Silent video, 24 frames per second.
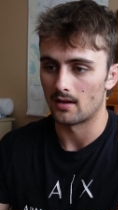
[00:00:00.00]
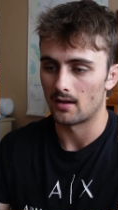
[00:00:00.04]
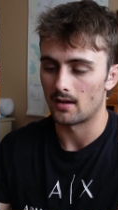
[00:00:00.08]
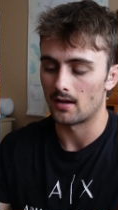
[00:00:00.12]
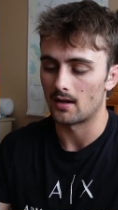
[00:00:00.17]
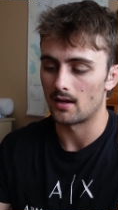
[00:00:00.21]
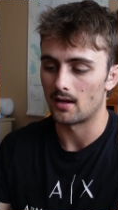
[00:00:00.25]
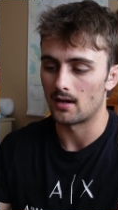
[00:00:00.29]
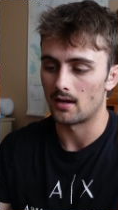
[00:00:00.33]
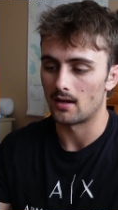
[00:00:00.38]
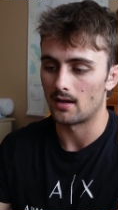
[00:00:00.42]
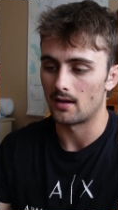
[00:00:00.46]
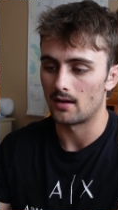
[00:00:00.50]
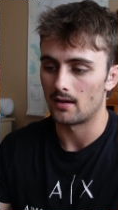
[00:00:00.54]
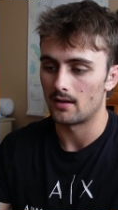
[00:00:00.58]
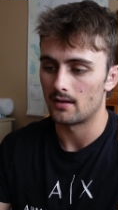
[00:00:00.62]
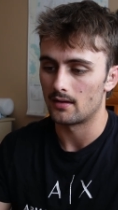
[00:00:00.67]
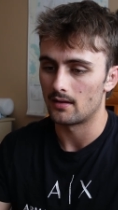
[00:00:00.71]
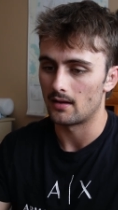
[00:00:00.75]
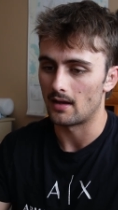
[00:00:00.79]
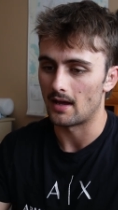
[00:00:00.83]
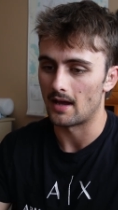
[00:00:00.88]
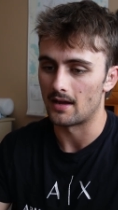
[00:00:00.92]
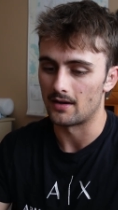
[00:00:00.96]

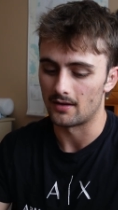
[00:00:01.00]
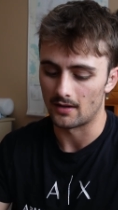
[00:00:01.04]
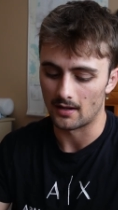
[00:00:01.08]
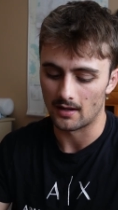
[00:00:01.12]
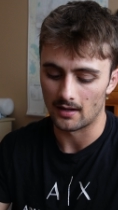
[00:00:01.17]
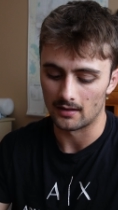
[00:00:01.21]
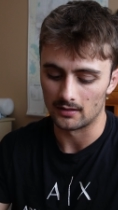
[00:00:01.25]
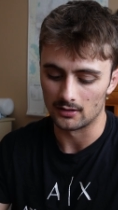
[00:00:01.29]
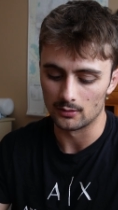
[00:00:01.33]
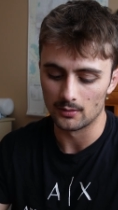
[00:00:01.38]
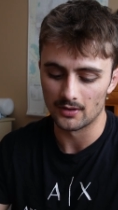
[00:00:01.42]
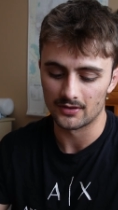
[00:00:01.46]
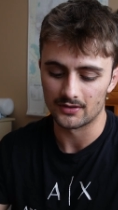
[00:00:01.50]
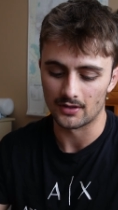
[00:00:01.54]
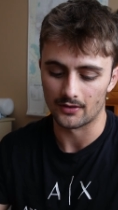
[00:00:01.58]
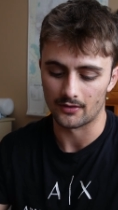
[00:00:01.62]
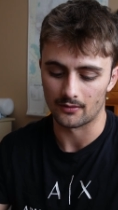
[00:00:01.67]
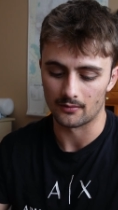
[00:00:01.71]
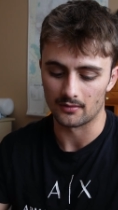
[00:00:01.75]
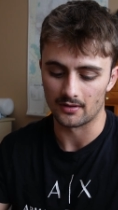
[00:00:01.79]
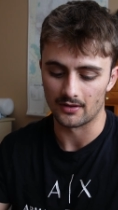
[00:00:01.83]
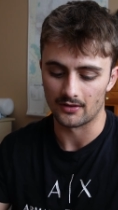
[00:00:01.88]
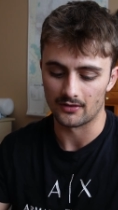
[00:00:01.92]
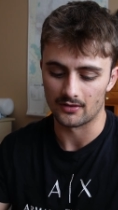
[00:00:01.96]
And Lewis
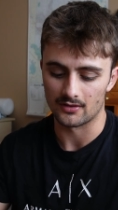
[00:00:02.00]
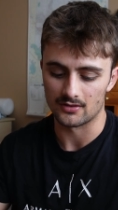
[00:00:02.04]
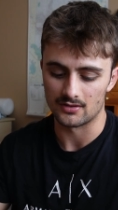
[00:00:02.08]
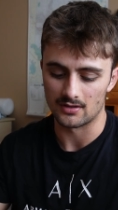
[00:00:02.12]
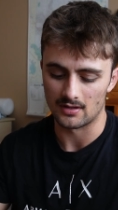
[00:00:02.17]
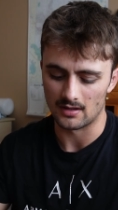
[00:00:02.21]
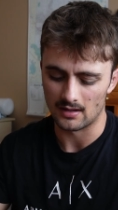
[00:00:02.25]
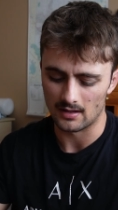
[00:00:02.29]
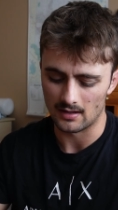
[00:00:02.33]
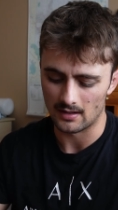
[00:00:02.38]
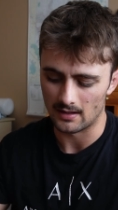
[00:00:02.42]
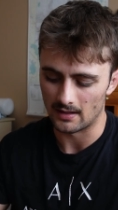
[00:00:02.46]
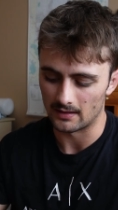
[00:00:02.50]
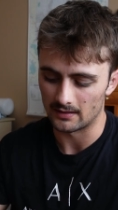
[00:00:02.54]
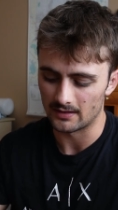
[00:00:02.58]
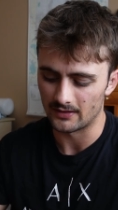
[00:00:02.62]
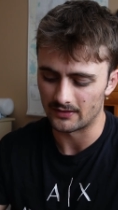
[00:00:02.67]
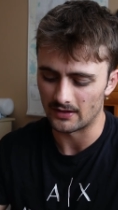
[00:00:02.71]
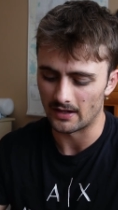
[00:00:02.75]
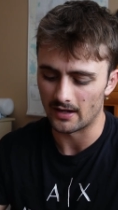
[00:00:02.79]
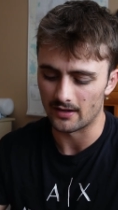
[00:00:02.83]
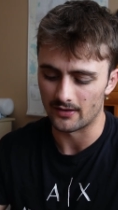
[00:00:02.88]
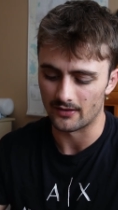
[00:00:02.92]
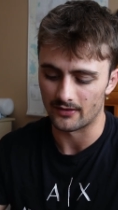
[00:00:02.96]
doesn't really, at
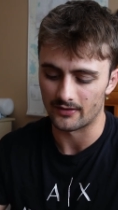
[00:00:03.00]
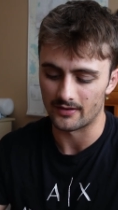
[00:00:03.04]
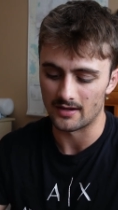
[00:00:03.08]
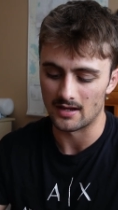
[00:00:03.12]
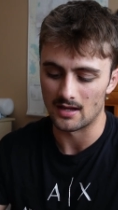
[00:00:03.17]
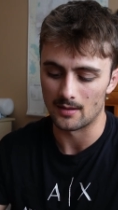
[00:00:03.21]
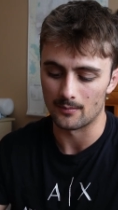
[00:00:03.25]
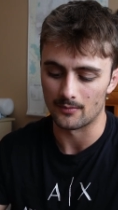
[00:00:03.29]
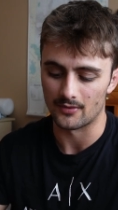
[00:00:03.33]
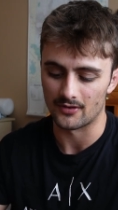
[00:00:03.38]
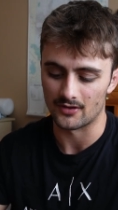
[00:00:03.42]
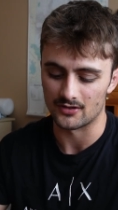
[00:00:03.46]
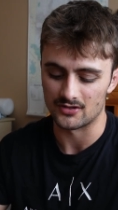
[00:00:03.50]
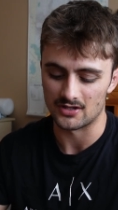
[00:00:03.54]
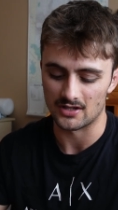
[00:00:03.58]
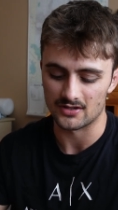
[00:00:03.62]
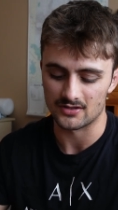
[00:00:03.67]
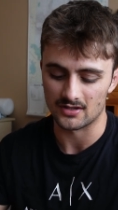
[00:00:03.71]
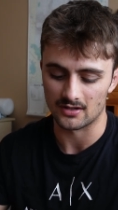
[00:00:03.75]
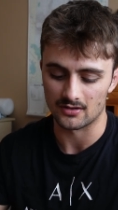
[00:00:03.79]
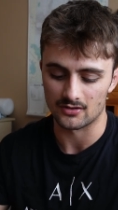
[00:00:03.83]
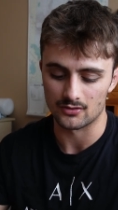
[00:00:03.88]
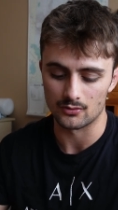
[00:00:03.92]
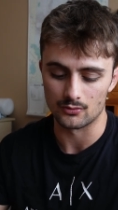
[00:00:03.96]
least I didn't see him
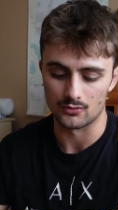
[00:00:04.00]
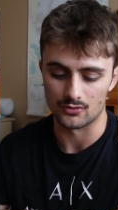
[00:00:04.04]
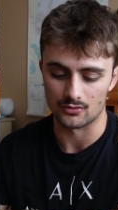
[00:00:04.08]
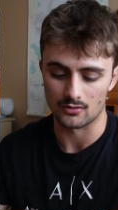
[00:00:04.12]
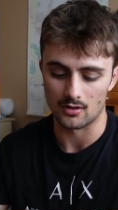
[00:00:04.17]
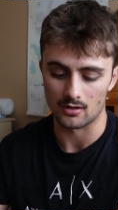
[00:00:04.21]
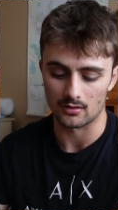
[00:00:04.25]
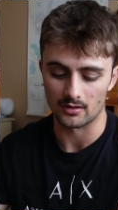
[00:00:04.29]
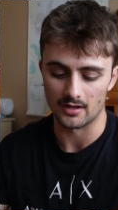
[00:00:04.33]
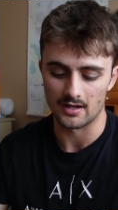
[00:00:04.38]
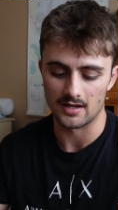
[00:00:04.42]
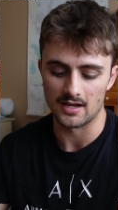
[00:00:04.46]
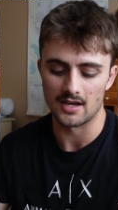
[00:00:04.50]
suggesting too strongly.